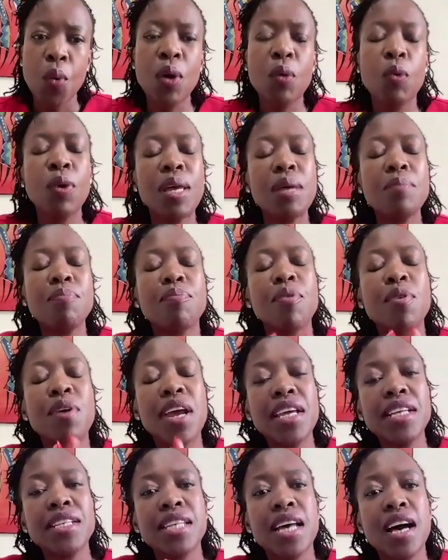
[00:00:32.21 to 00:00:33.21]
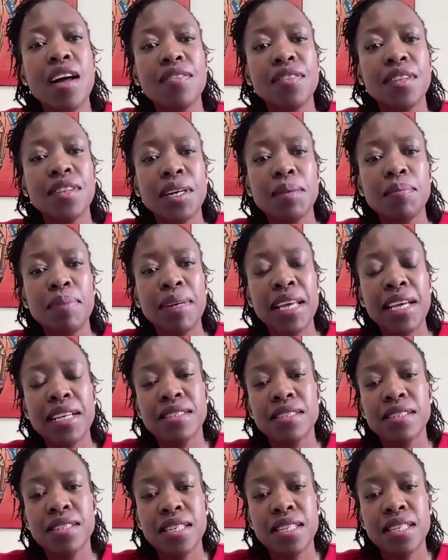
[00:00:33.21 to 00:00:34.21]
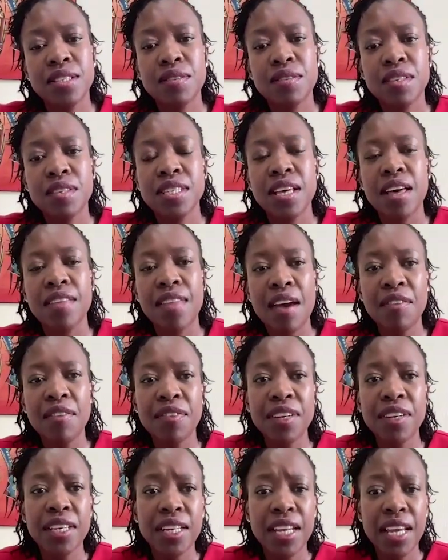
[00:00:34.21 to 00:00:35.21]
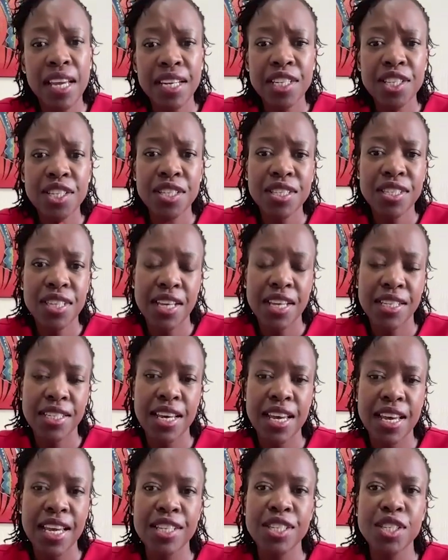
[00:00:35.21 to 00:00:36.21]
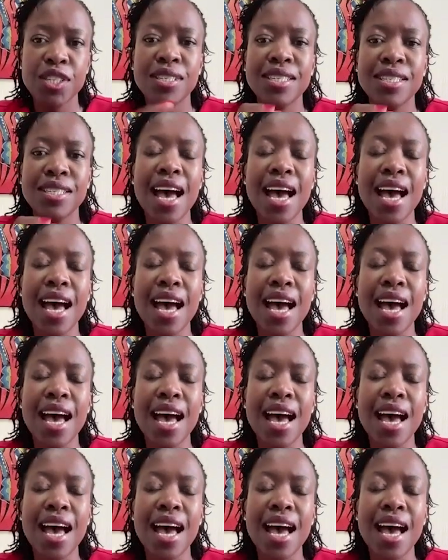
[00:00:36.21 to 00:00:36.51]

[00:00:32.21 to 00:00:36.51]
where we break down the complexities of the South African energy sector into